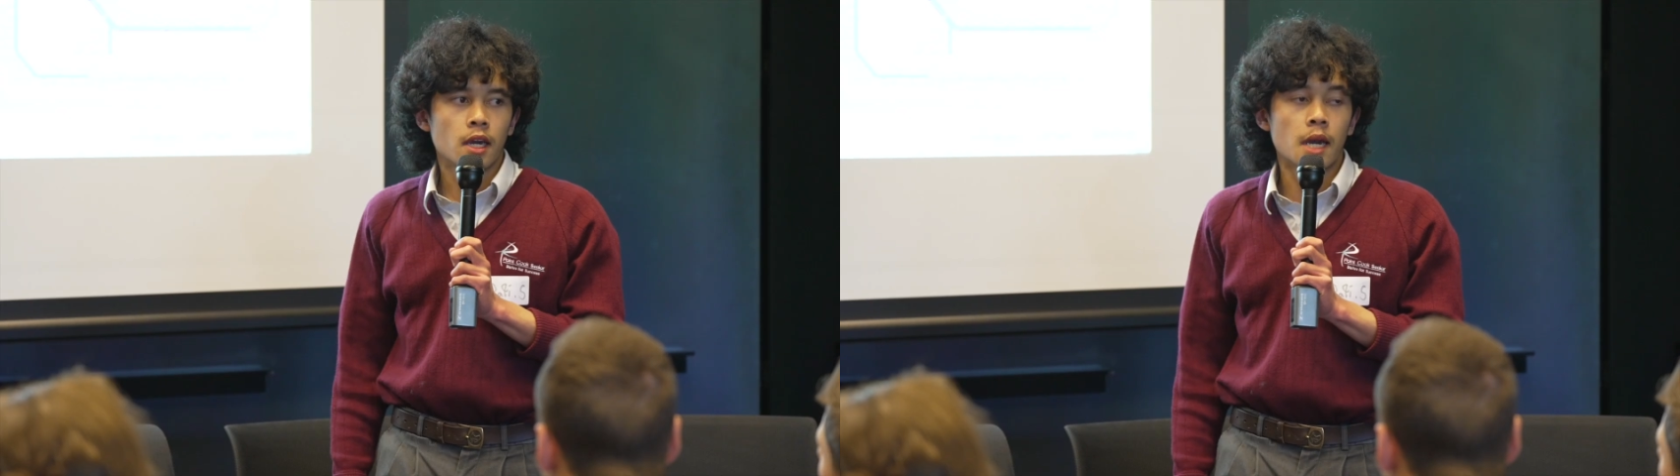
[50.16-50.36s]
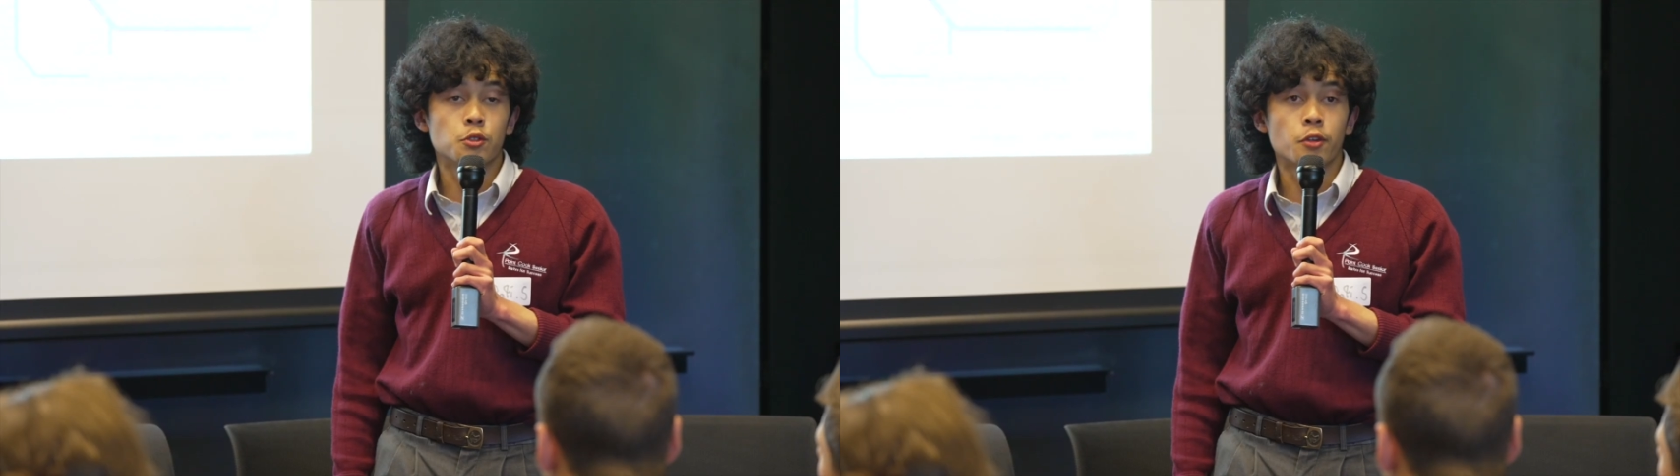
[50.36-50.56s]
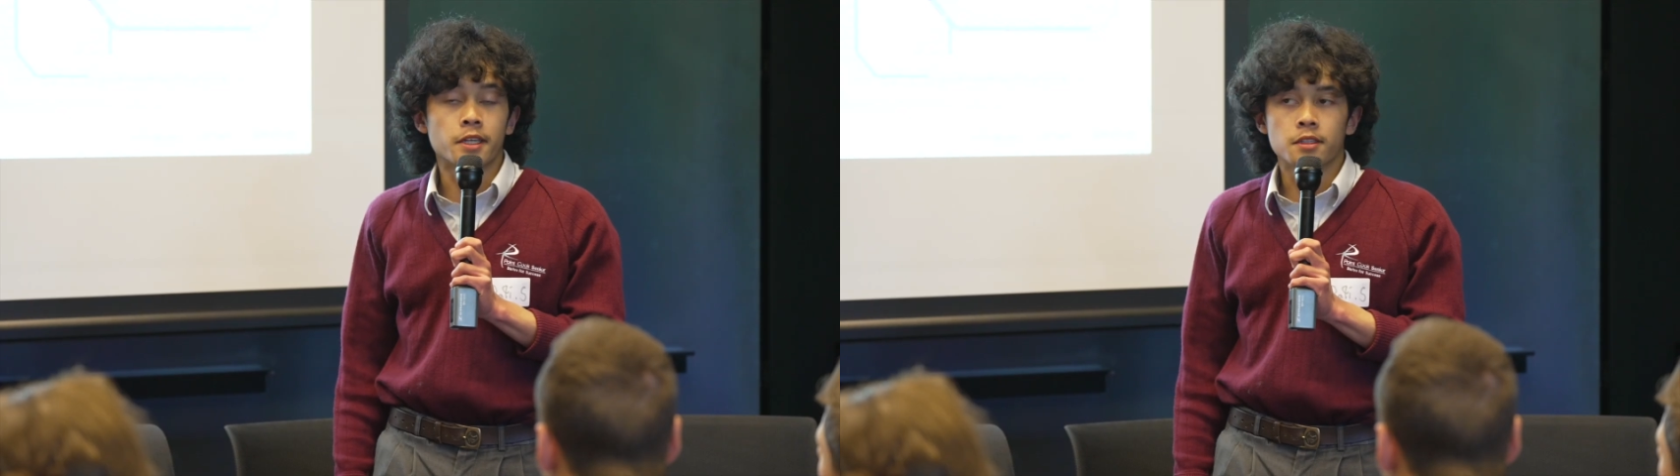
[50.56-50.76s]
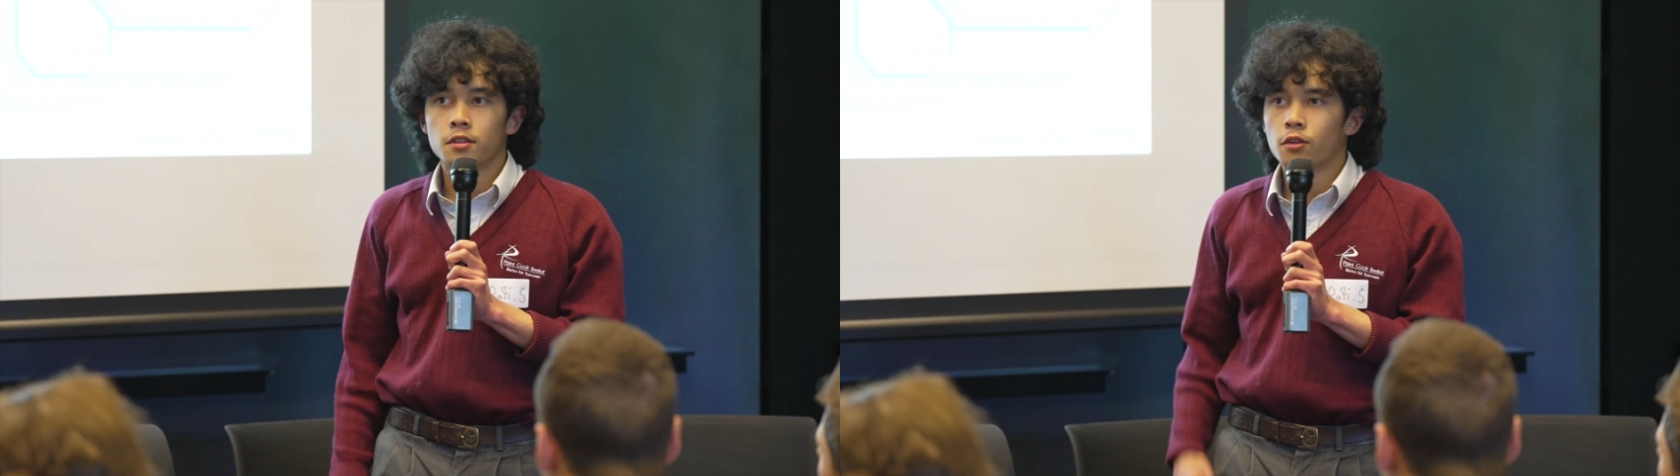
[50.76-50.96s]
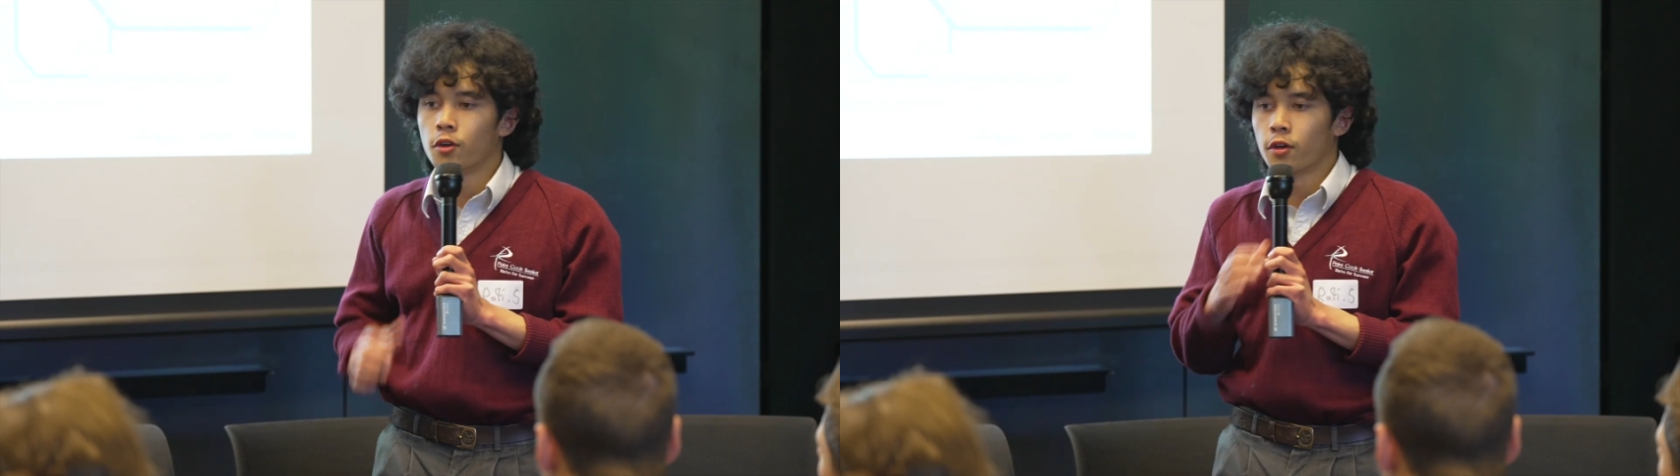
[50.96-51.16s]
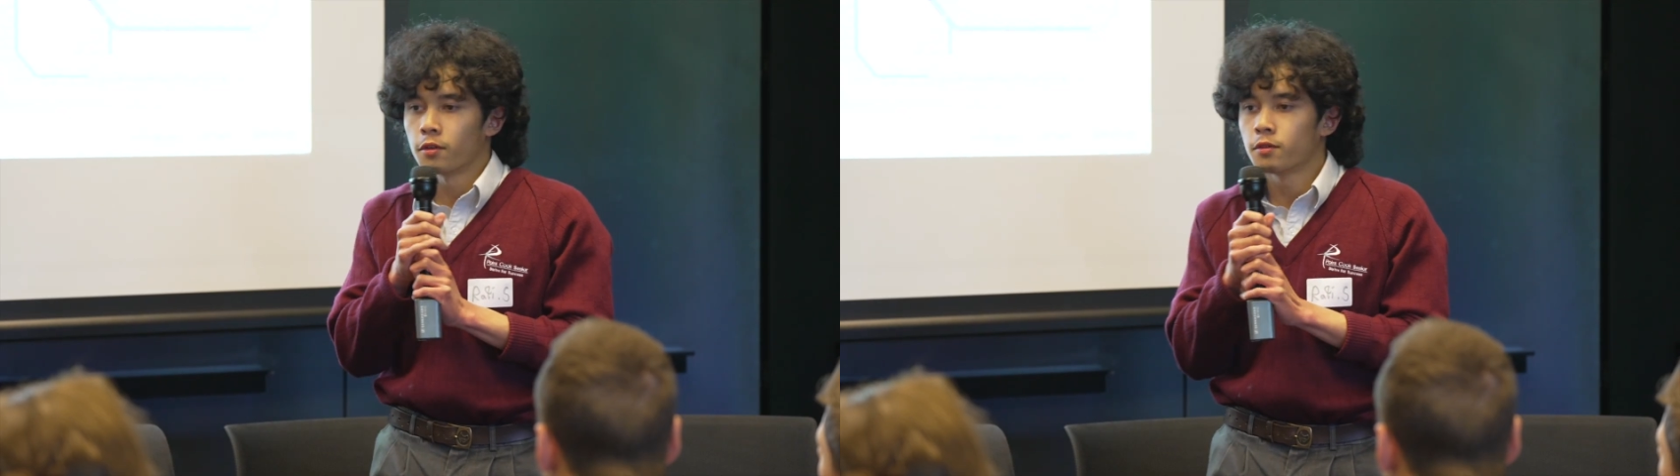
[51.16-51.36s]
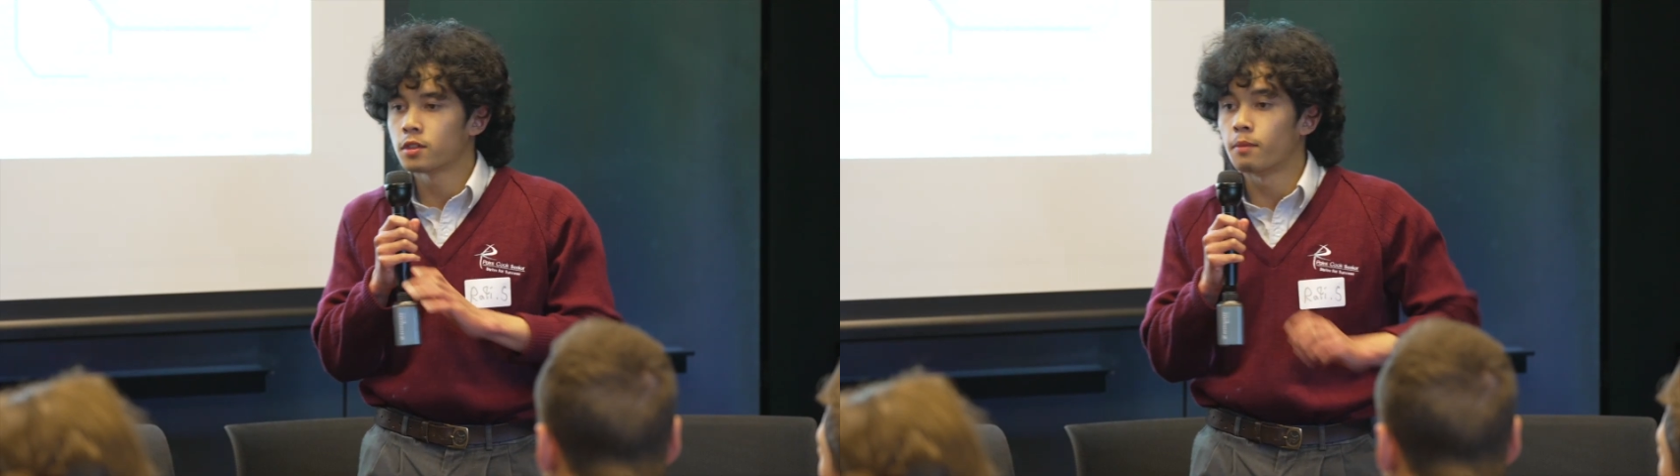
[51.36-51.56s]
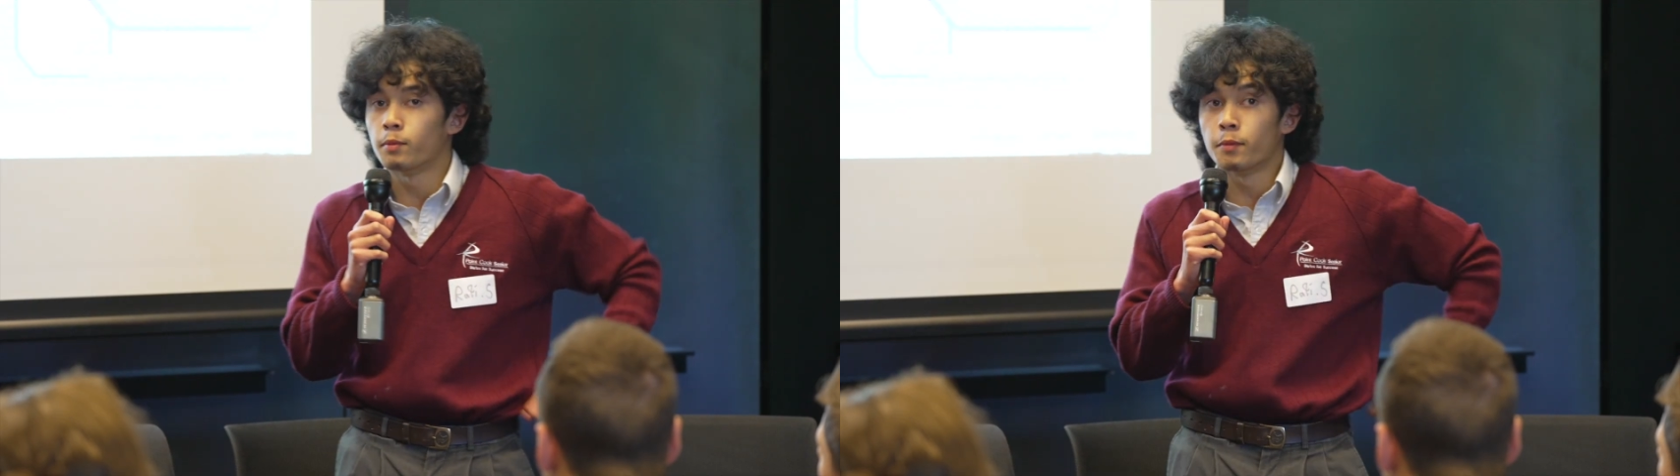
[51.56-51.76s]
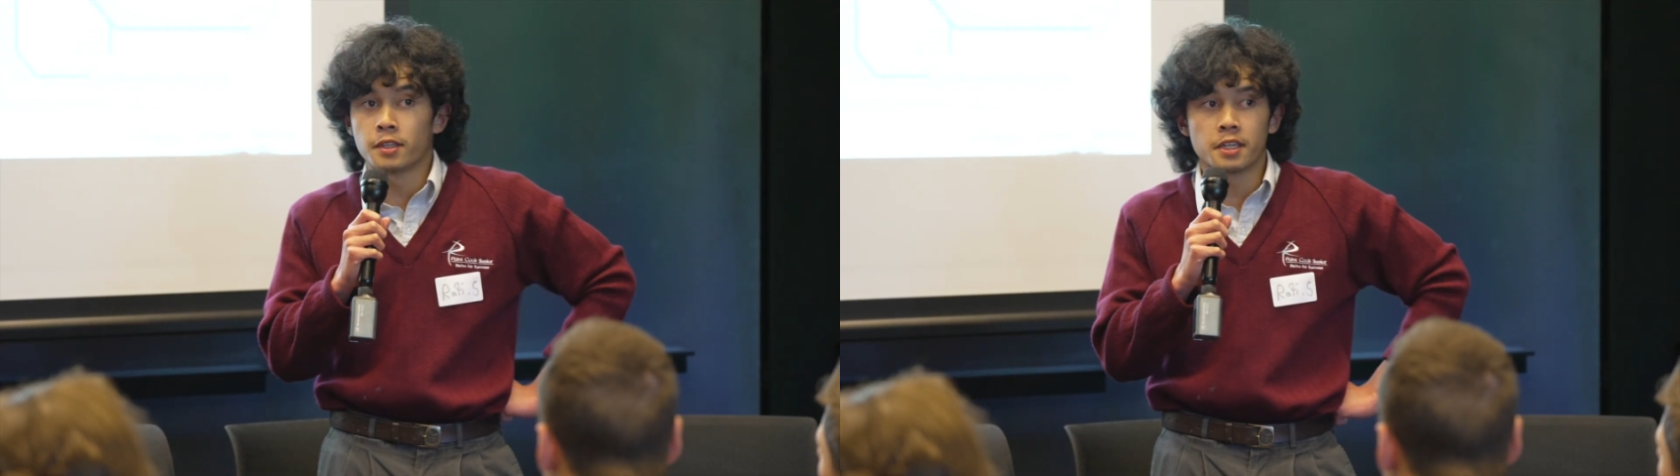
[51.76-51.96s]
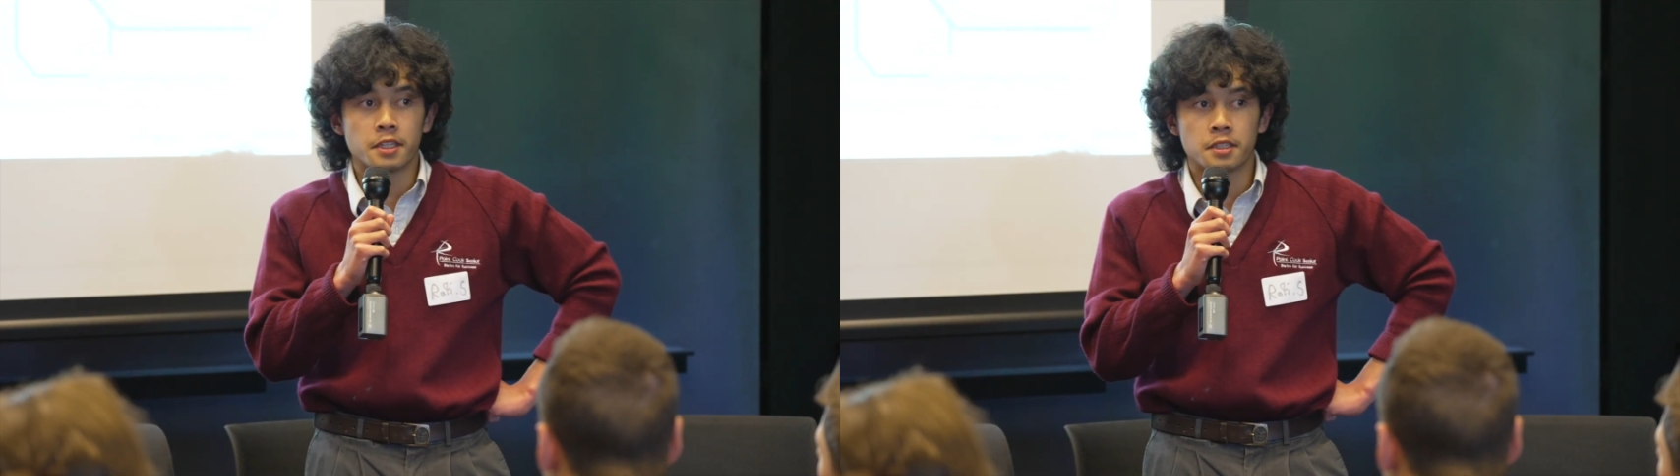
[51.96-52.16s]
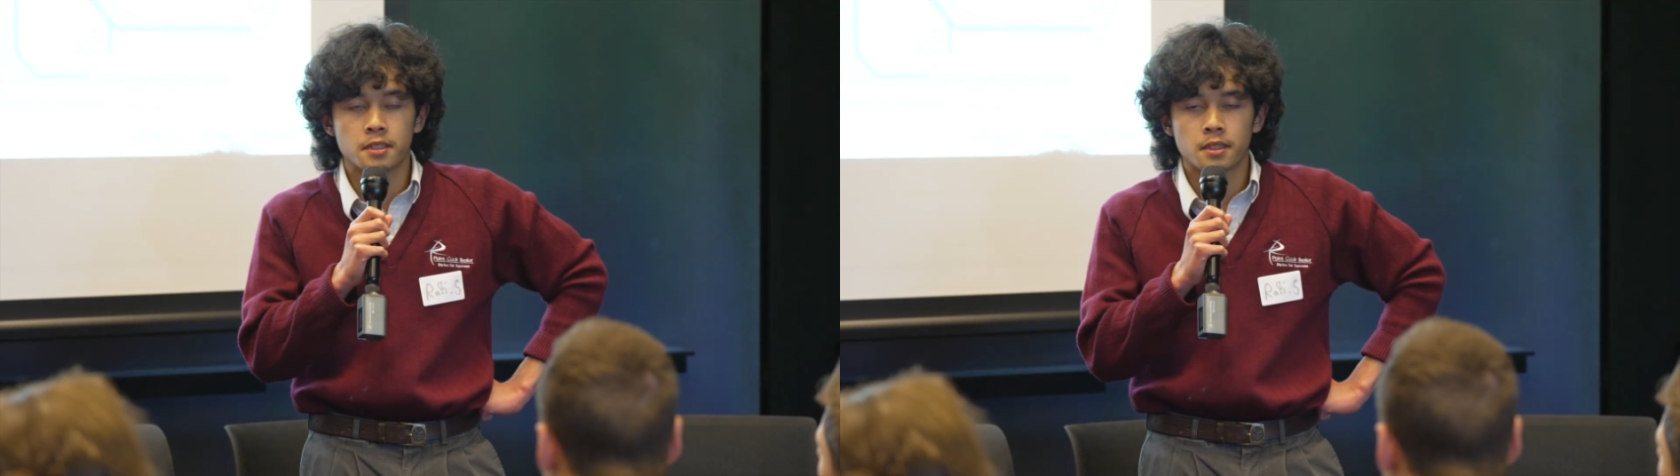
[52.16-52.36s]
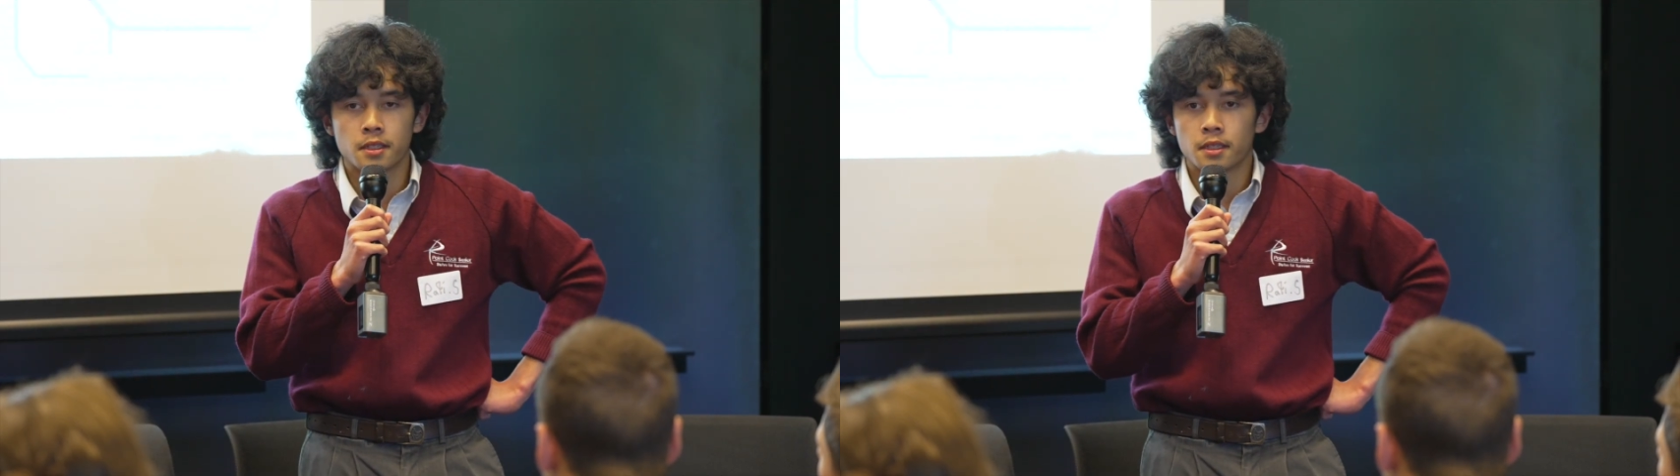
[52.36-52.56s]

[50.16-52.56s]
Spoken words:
M train, or some people may say it's